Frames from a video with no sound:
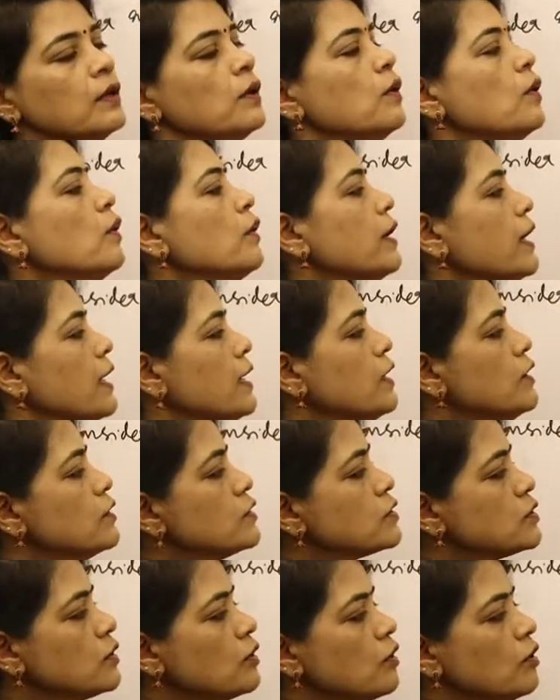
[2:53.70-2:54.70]
Okay,
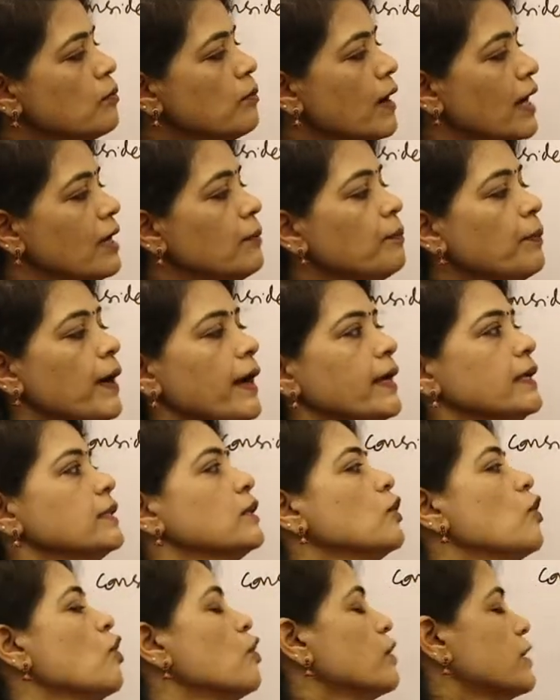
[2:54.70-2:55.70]
so by
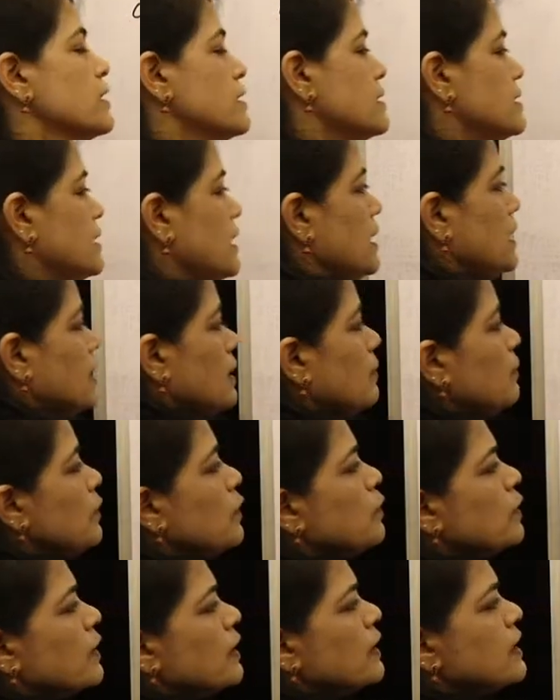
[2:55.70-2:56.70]
Pythagoras theorem,
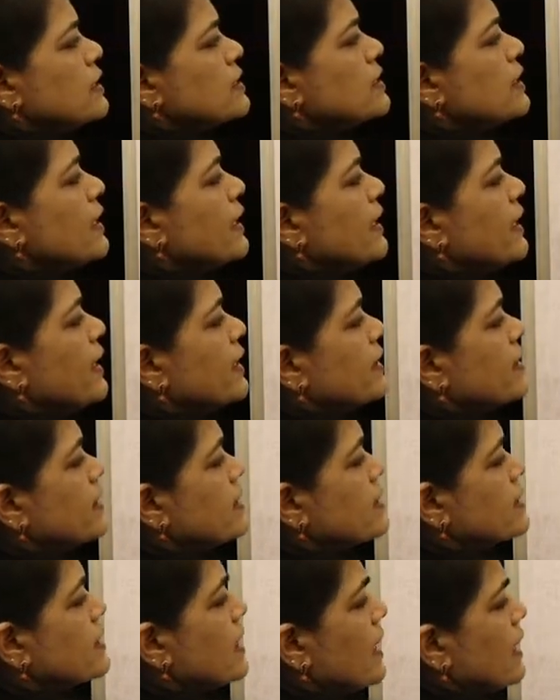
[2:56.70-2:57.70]
you can easily get
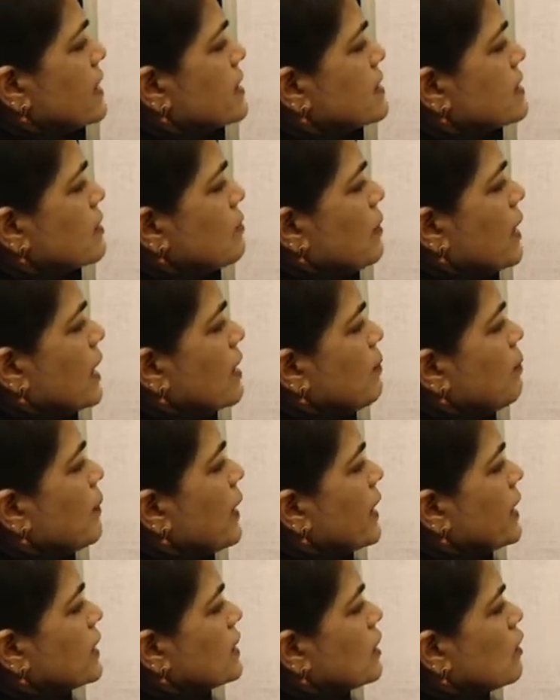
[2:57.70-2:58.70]
its answer. By
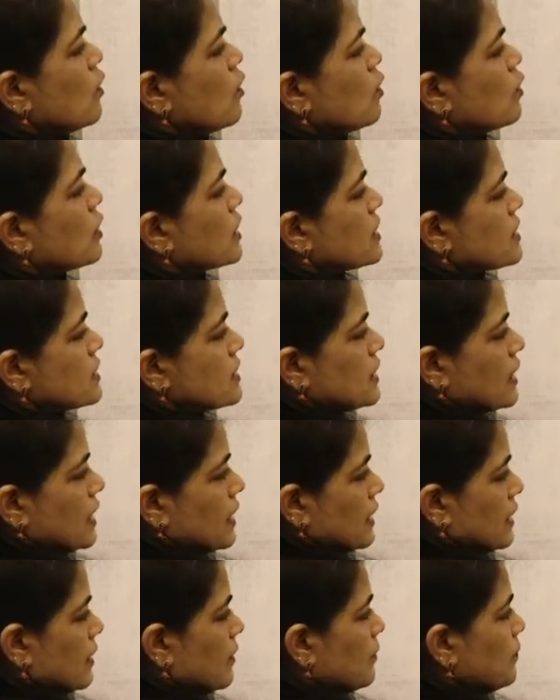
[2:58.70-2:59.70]
Pythagoras
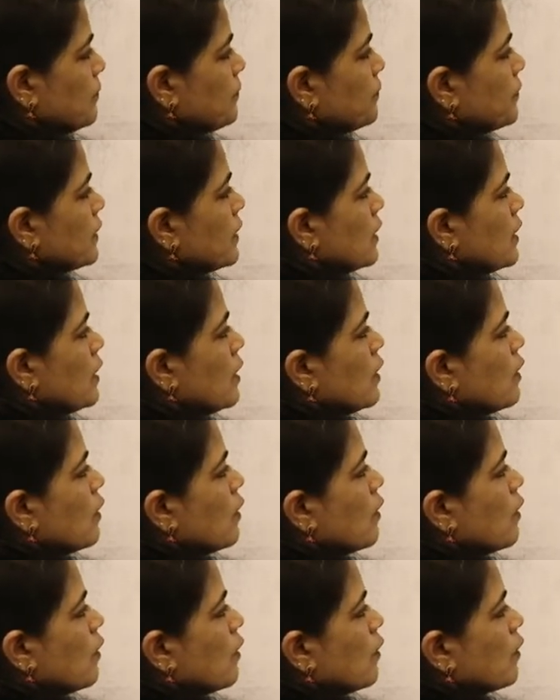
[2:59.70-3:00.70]
theorem,
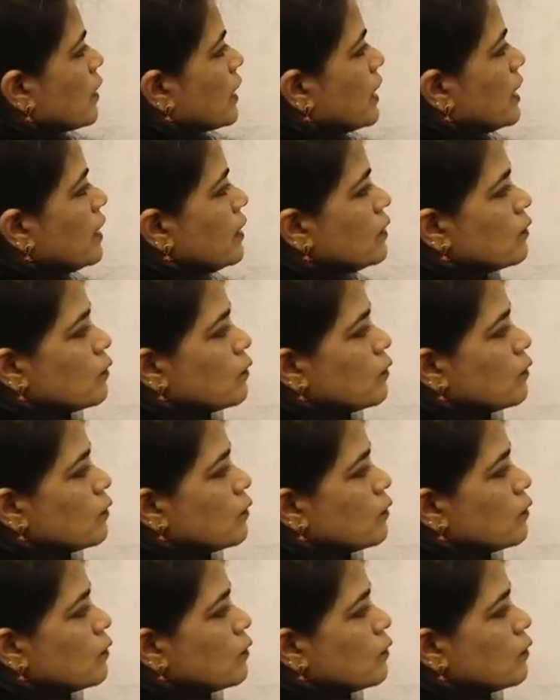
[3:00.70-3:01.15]
okay,